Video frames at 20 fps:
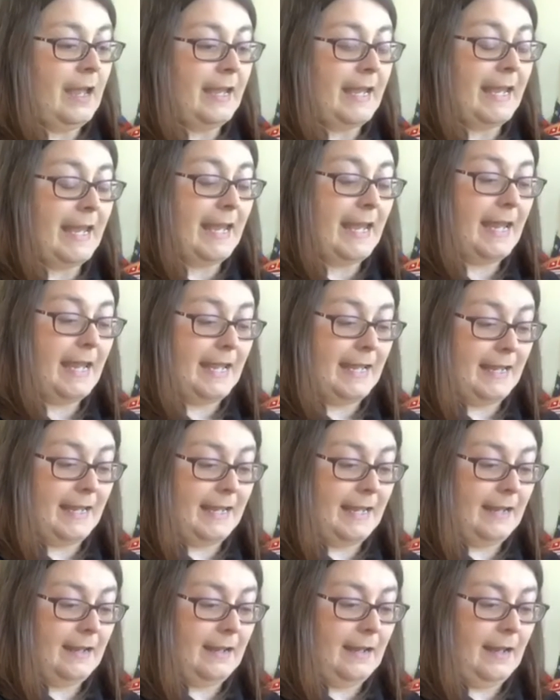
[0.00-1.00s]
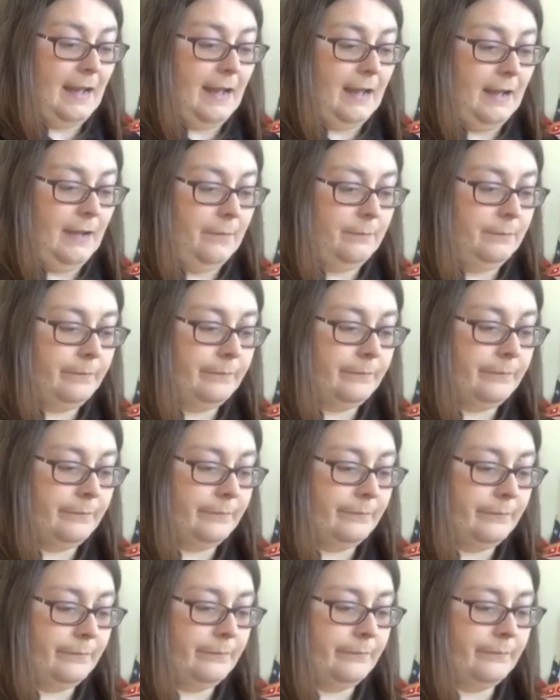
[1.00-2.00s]
he,
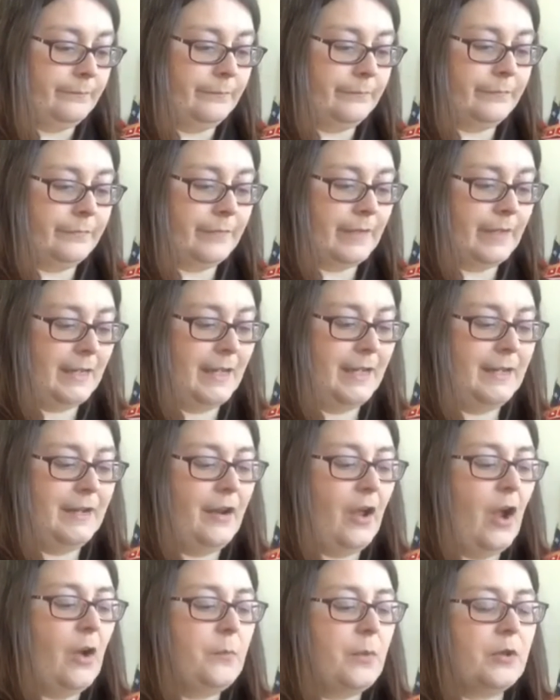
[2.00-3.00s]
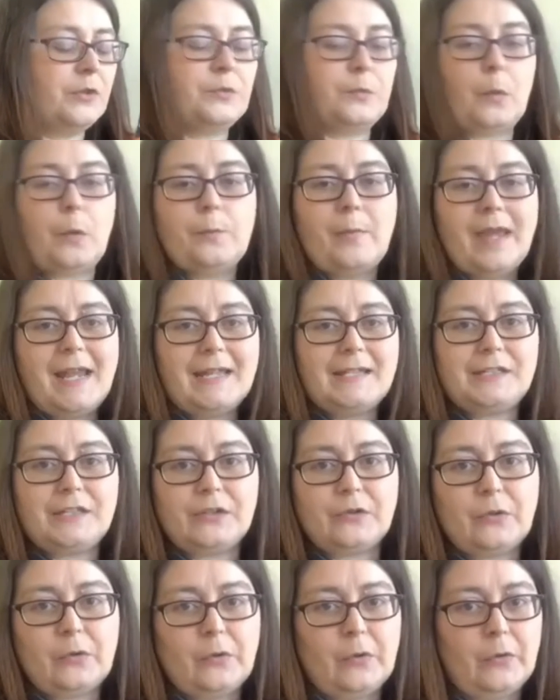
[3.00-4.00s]
in an almost
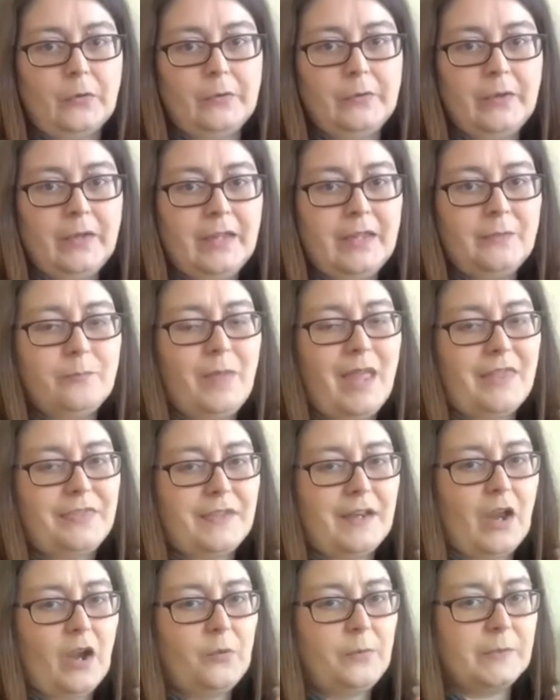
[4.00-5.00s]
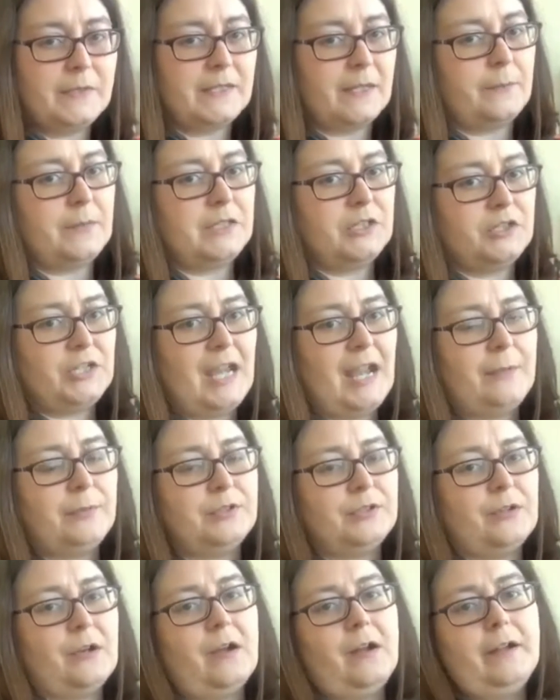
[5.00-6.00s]
romantical method, opens up his
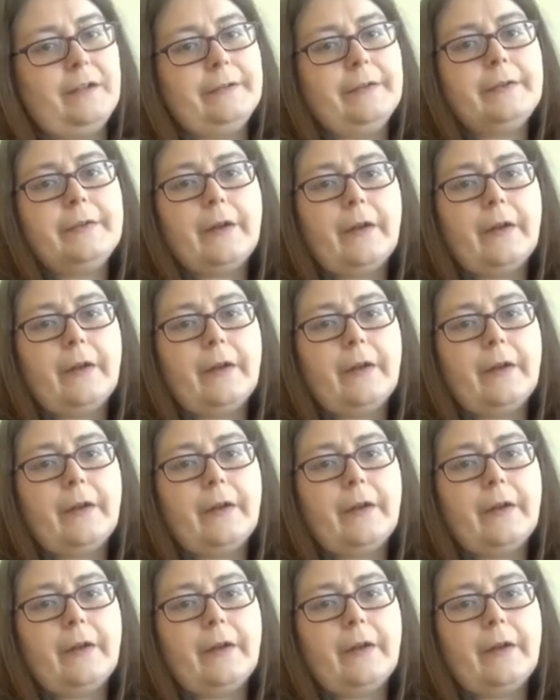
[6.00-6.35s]
chapter on